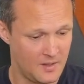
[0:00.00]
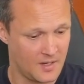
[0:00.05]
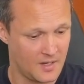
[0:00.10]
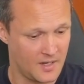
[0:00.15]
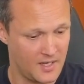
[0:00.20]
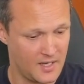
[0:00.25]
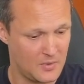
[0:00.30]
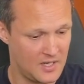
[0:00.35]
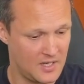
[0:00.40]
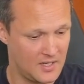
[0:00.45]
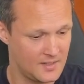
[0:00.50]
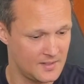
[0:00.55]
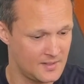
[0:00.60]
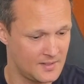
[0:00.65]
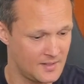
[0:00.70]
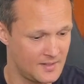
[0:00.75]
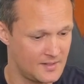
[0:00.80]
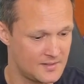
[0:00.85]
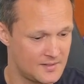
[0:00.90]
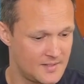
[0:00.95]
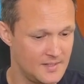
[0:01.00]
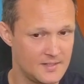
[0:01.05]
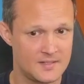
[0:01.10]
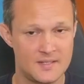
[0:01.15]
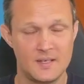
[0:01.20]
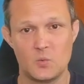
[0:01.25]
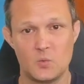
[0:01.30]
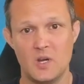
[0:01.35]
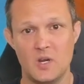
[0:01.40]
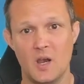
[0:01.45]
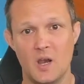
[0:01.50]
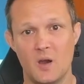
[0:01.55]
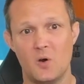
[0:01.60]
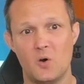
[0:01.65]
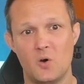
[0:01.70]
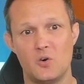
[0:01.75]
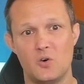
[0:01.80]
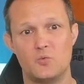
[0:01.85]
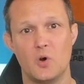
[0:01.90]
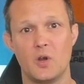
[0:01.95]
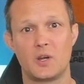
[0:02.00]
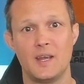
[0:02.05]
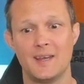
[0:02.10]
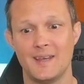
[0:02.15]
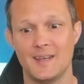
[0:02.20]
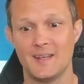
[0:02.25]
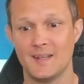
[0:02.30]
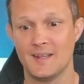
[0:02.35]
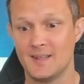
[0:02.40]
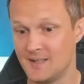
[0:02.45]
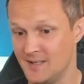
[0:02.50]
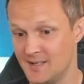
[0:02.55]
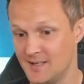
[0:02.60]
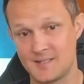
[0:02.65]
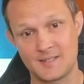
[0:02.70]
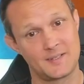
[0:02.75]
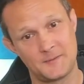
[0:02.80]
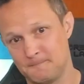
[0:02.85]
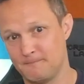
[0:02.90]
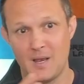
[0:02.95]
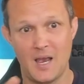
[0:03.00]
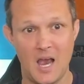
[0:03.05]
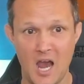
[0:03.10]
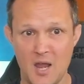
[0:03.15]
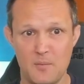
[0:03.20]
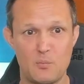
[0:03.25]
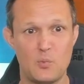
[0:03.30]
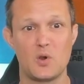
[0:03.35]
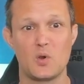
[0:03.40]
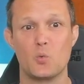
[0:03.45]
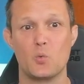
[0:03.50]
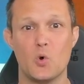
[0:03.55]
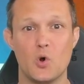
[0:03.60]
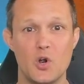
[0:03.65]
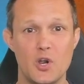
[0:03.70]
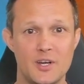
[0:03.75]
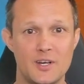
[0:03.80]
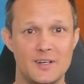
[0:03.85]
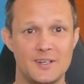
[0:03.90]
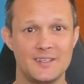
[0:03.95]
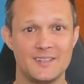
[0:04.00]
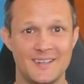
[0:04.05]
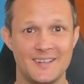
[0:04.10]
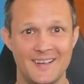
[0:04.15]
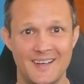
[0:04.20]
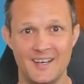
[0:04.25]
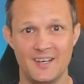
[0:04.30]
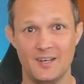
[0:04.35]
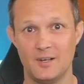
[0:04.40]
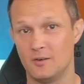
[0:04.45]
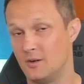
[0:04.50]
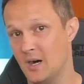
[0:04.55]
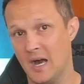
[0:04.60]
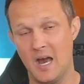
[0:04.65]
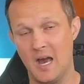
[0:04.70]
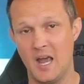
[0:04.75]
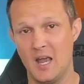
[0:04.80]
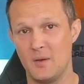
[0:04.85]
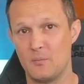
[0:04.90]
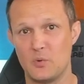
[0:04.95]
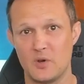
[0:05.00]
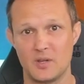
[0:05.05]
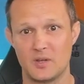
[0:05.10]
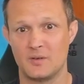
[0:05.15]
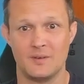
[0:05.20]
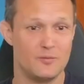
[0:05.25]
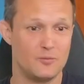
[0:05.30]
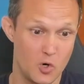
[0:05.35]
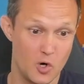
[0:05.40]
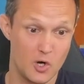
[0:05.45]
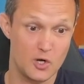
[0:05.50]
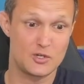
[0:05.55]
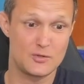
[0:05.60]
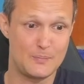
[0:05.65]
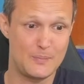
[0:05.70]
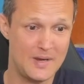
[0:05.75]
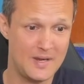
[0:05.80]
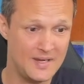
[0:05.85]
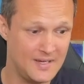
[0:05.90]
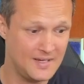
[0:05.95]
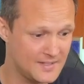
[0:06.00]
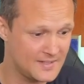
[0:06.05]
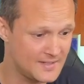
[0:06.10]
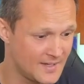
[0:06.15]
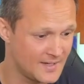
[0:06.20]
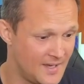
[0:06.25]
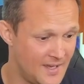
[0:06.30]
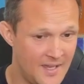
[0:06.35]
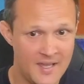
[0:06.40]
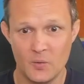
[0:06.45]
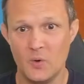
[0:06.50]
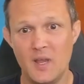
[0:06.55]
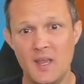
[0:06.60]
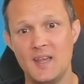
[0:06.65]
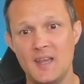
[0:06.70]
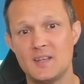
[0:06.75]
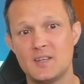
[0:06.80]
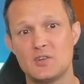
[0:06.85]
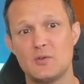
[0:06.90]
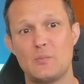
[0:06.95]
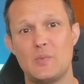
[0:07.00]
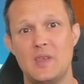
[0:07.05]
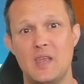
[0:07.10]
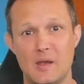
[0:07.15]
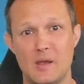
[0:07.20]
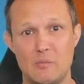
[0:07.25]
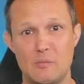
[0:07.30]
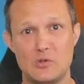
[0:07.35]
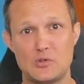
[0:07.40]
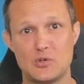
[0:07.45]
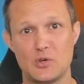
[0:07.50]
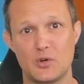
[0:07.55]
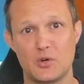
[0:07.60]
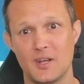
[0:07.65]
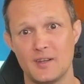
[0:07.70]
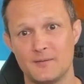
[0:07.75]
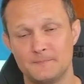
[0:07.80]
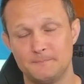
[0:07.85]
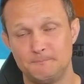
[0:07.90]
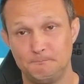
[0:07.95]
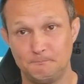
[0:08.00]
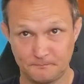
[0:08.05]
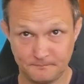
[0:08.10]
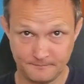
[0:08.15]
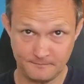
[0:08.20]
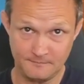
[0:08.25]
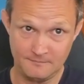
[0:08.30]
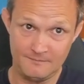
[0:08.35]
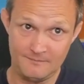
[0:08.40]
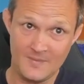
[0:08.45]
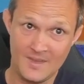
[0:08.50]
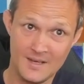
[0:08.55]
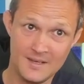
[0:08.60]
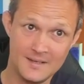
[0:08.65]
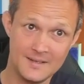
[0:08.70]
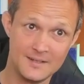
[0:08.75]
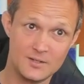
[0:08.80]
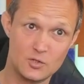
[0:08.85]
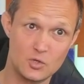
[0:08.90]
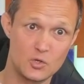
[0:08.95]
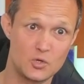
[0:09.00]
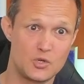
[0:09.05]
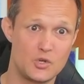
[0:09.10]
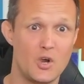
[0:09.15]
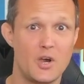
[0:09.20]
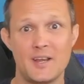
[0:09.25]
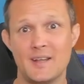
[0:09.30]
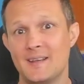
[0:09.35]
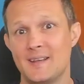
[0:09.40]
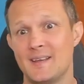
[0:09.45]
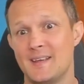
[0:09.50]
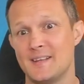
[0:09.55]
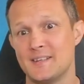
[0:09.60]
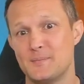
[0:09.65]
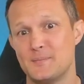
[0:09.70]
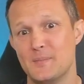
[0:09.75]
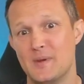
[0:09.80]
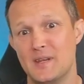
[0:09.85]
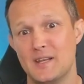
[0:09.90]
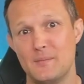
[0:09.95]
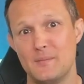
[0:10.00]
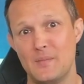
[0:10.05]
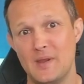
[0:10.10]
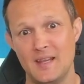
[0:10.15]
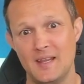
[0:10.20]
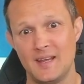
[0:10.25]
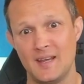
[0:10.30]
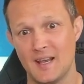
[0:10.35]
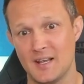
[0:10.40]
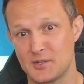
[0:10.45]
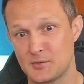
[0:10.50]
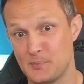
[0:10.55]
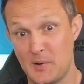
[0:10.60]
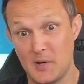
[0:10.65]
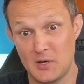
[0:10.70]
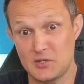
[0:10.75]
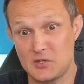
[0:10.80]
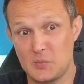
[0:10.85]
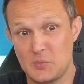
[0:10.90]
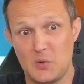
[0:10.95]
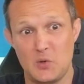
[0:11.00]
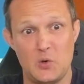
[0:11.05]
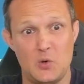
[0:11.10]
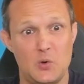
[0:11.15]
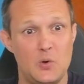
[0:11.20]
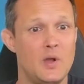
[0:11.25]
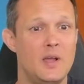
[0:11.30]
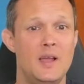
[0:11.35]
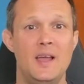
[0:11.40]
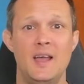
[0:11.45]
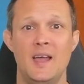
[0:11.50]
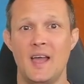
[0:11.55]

And I mean, since that we are all working in this hybrid work or hybrid workspace, we need to be able to to join as many meetings as possible.